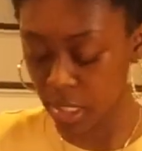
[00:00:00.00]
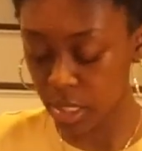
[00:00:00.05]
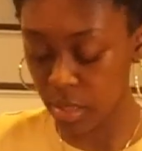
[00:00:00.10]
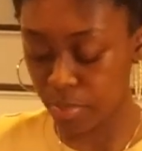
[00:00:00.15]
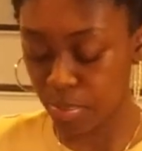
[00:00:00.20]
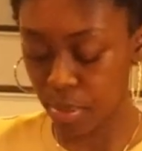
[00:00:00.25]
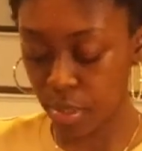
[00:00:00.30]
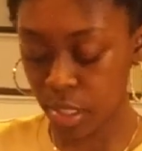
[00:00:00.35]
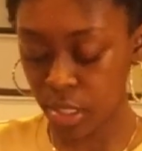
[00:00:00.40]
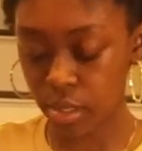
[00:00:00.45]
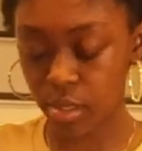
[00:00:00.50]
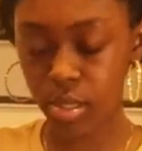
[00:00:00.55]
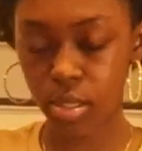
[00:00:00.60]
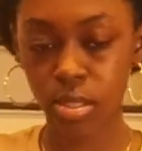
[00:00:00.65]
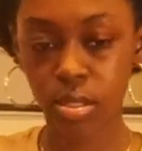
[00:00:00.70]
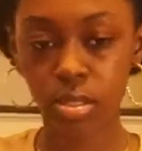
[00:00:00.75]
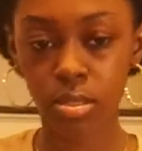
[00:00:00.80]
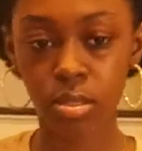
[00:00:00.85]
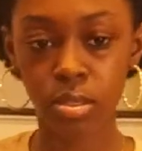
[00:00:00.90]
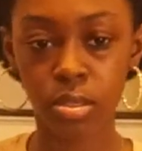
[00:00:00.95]
to
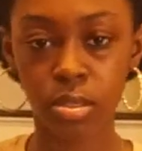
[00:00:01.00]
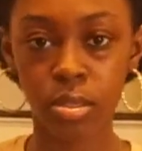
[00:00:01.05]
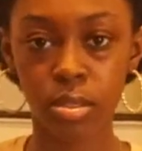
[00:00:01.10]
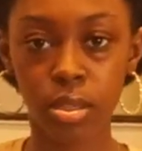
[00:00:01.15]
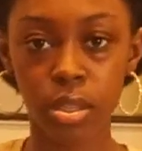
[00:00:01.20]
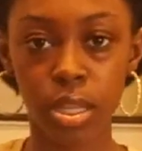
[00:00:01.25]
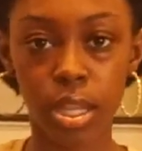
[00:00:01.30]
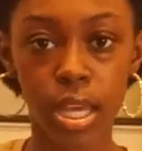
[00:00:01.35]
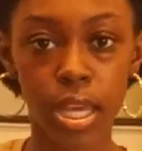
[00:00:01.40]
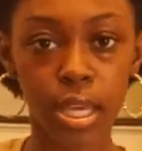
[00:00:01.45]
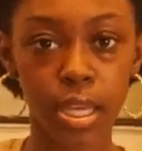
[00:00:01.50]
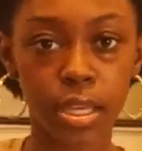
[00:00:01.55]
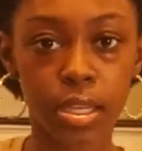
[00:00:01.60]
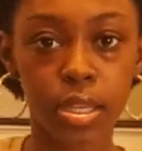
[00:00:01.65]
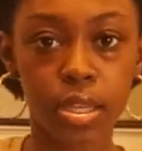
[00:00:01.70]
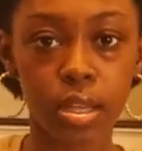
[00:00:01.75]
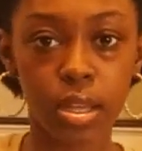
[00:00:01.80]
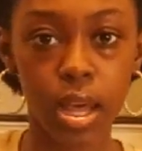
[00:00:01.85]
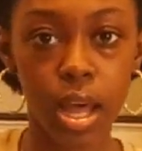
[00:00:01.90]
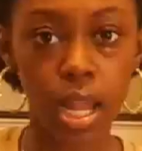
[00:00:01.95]
put like
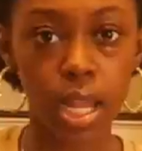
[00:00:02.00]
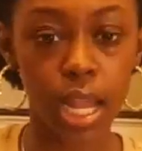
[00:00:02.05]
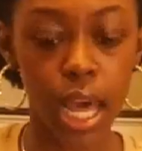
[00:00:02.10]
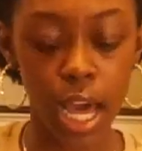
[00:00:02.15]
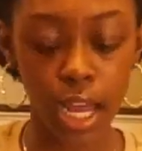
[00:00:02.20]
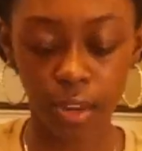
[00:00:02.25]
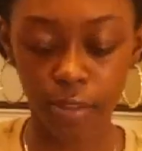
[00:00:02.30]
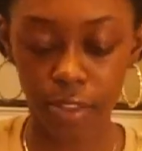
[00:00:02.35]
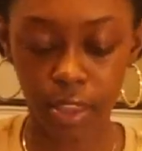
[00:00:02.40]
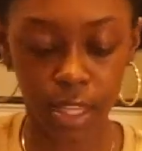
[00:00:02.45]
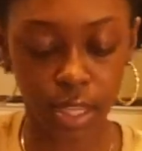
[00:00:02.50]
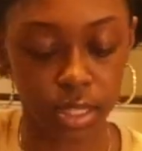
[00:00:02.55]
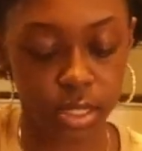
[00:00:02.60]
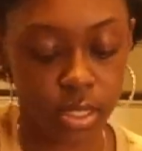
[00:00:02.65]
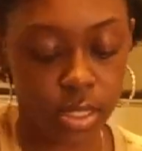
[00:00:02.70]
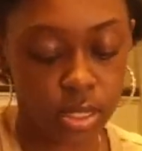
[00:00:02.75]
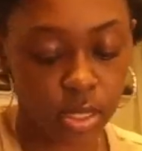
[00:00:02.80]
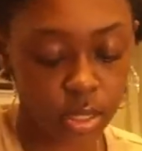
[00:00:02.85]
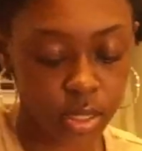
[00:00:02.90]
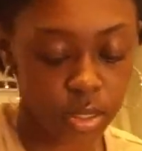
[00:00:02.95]
a lot of
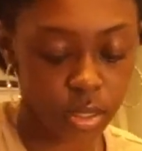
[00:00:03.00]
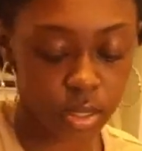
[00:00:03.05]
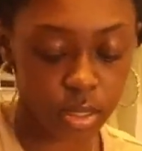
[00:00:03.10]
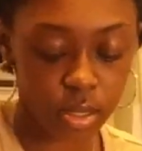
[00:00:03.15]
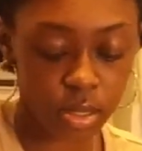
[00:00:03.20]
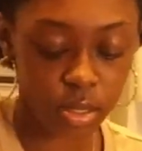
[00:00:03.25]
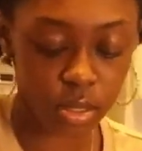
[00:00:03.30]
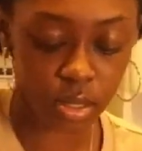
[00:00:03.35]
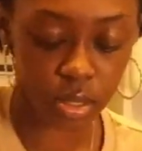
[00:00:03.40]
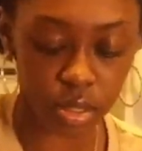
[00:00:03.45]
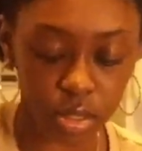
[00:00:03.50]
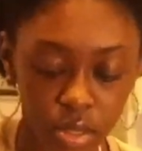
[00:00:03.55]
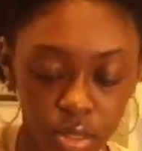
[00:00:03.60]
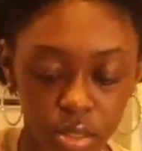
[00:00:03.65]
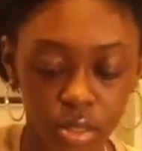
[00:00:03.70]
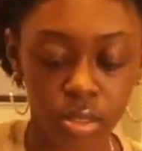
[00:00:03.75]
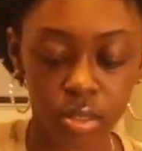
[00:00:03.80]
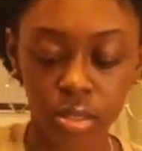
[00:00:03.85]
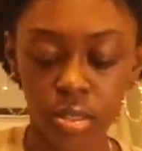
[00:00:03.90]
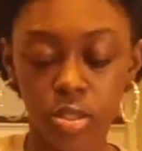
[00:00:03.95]
this.
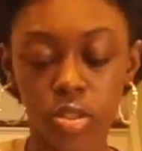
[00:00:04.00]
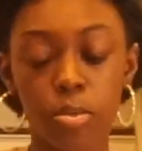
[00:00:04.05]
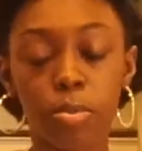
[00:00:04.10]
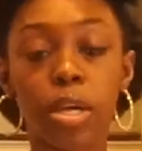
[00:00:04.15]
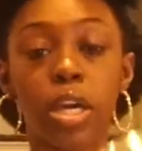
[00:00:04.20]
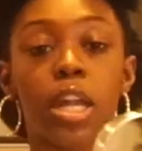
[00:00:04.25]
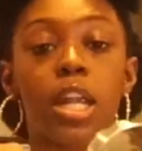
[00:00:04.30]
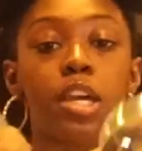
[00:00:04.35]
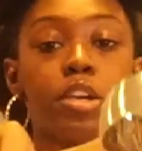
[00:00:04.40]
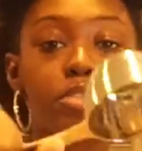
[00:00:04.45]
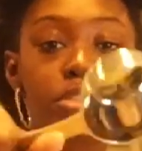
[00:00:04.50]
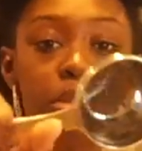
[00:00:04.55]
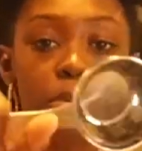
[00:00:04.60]
So I'm gonna use